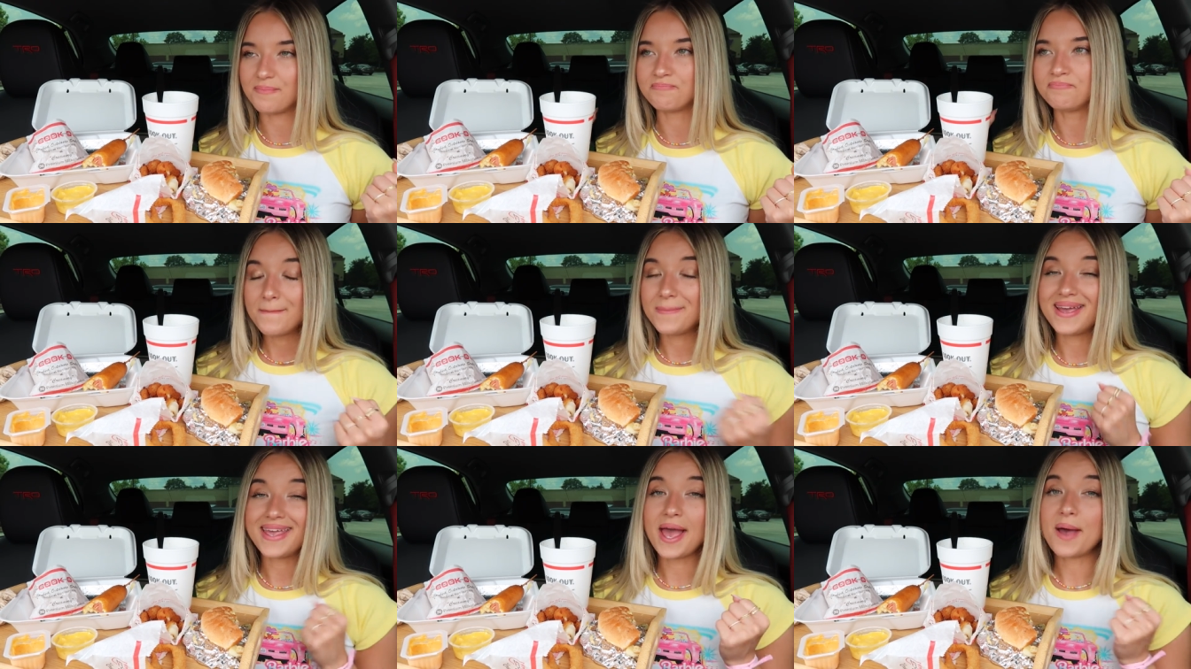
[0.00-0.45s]

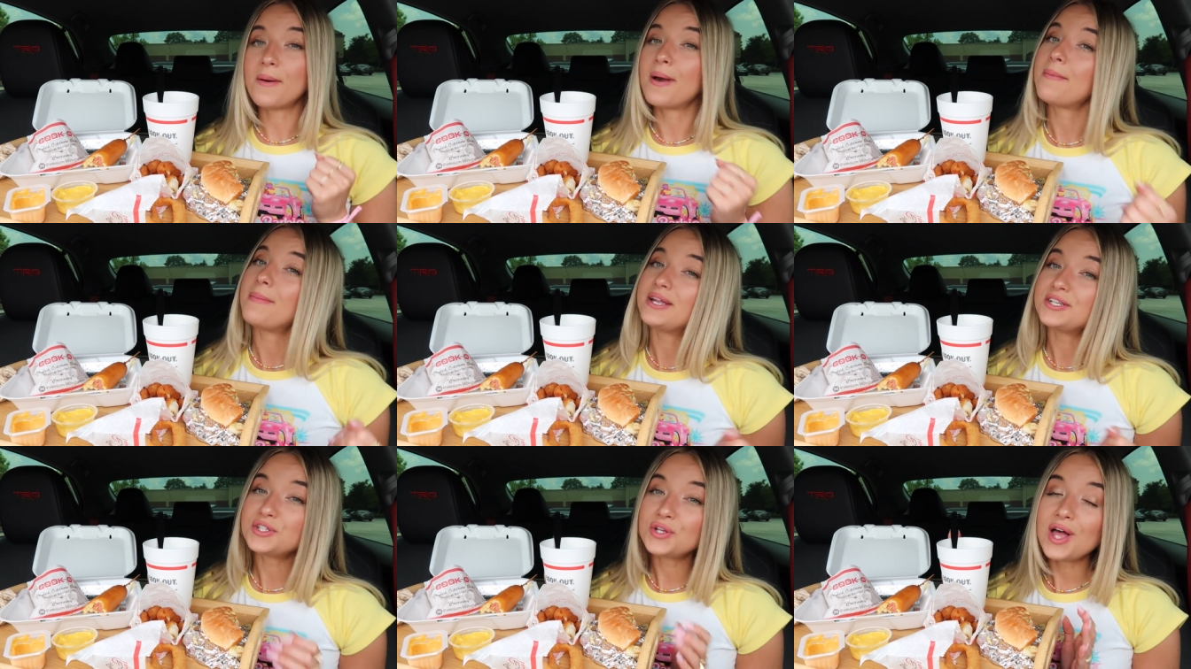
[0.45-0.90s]
But yeah, my
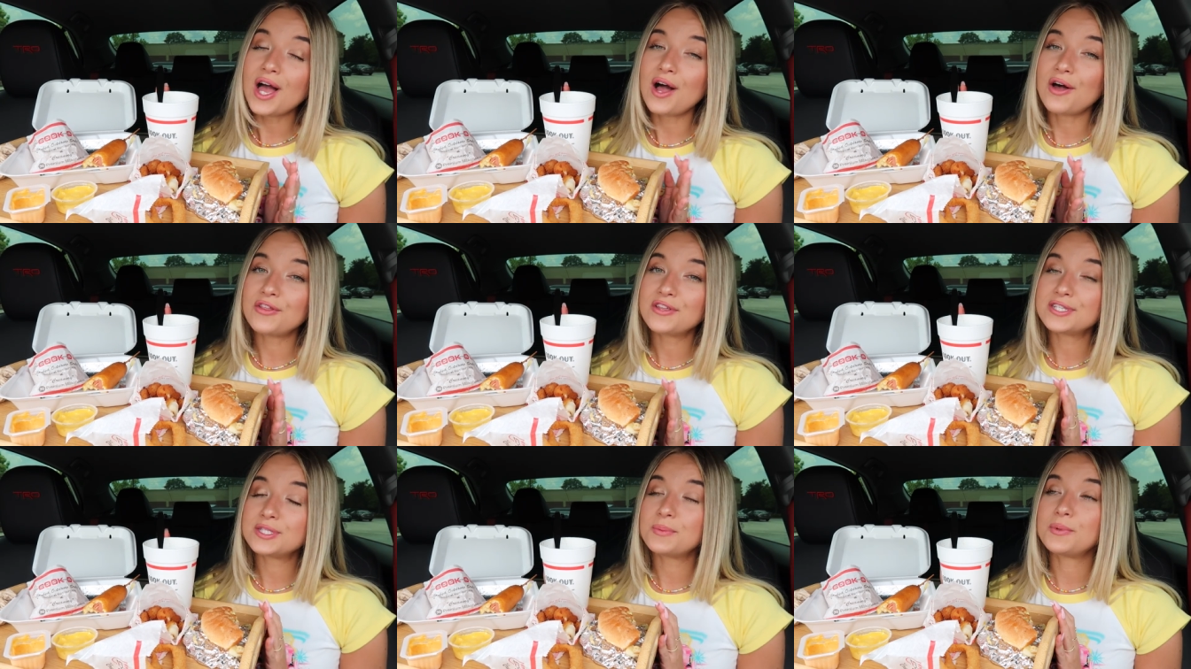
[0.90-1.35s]
mental
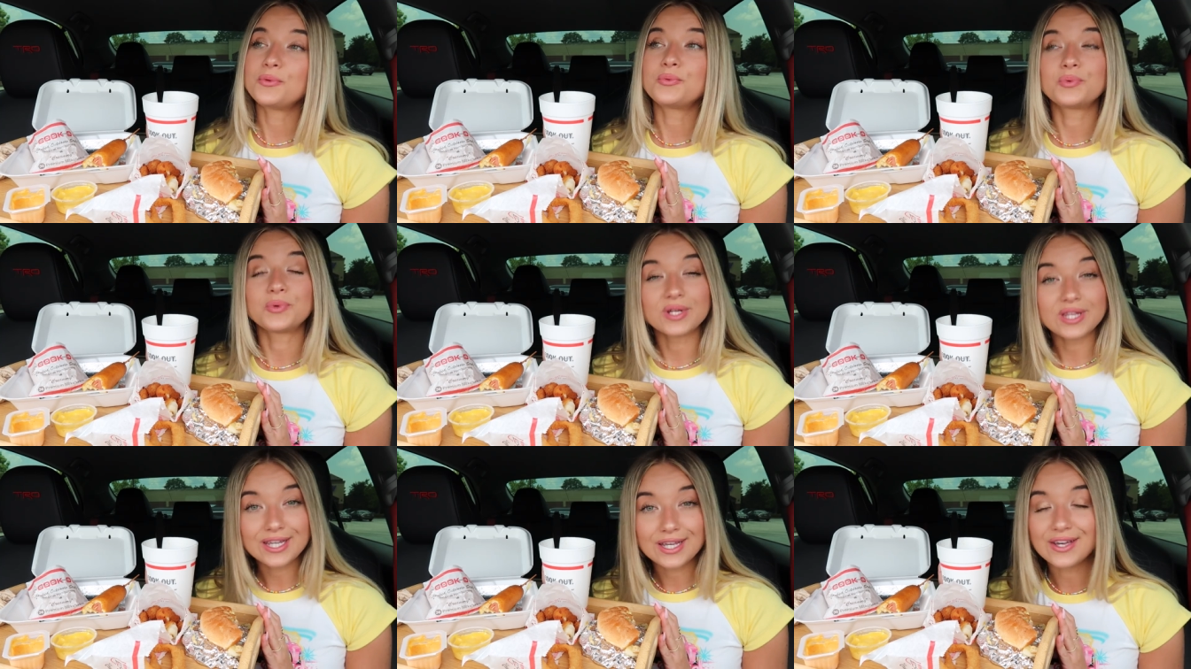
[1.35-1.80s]
health has been
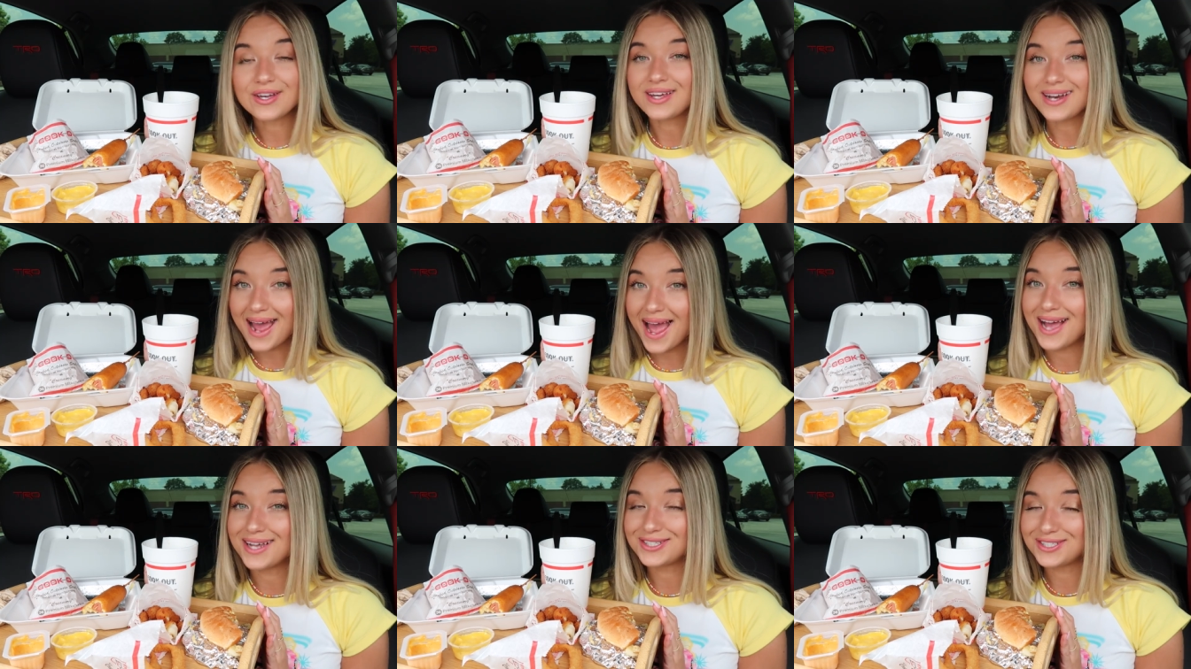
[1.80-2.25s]
really
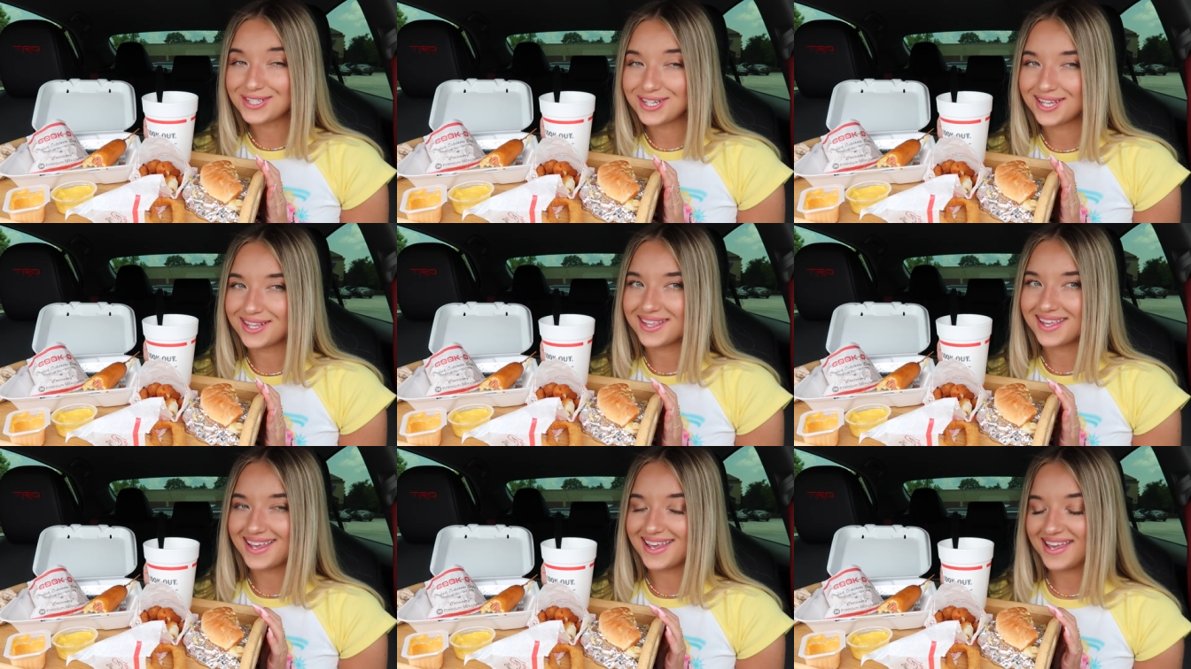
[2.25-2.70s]
good
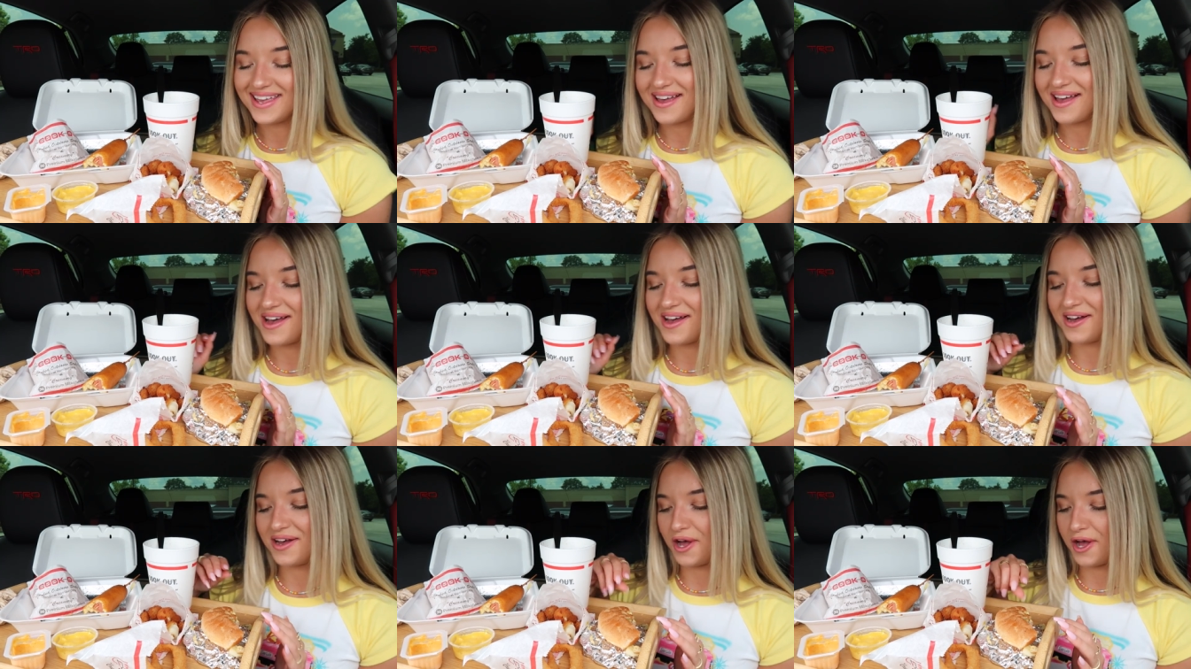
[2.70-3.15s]
actually.
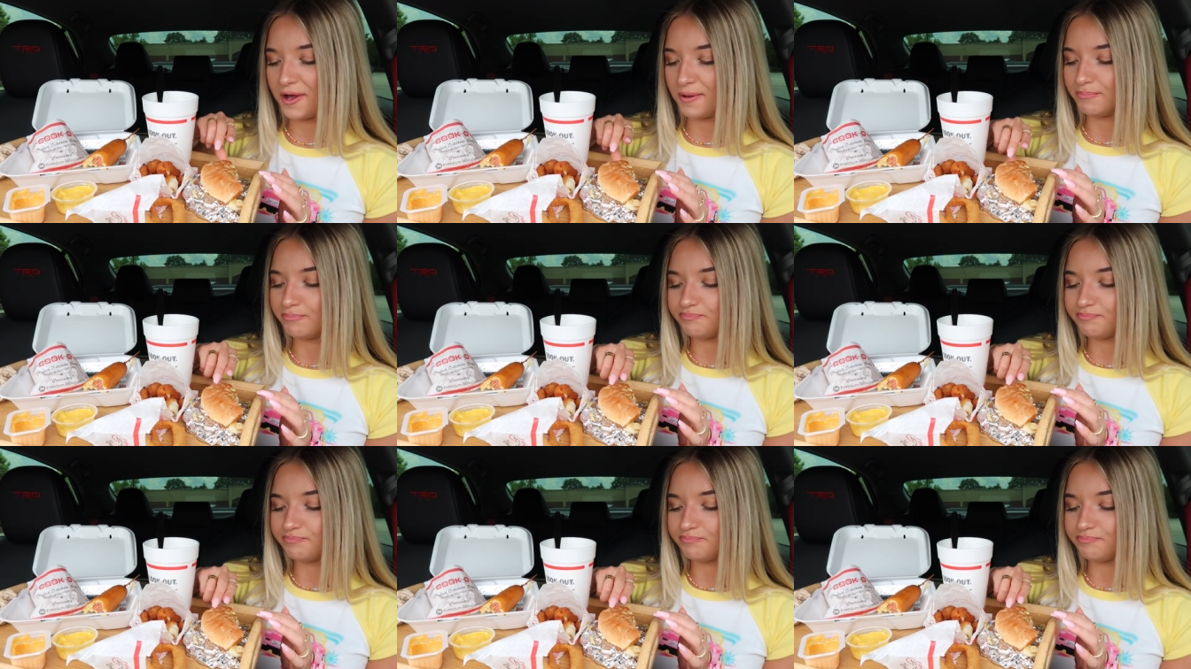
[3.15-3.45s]
I